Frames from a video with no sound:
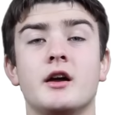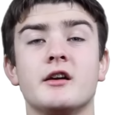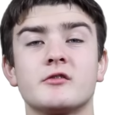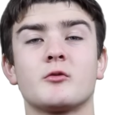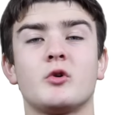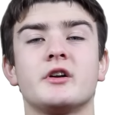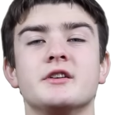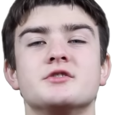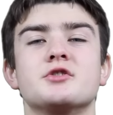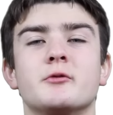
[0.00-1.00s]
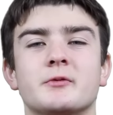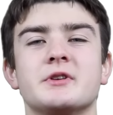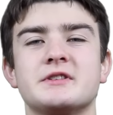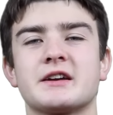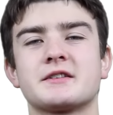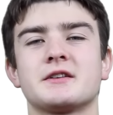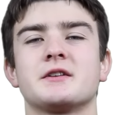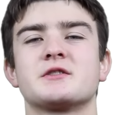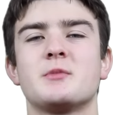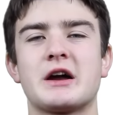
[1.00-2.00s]
Hey everyone, it's Joe from the Tech
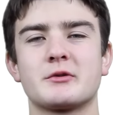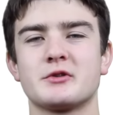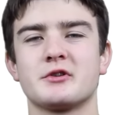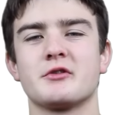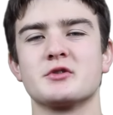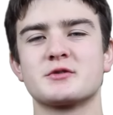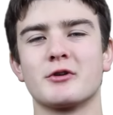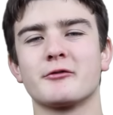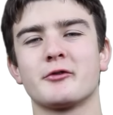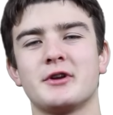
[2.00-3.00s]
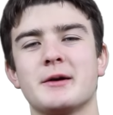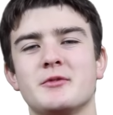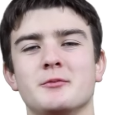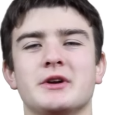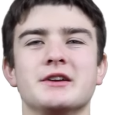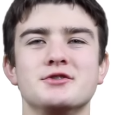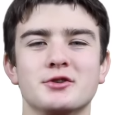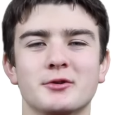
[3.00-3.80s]
Slugs back with another smartphone app that pays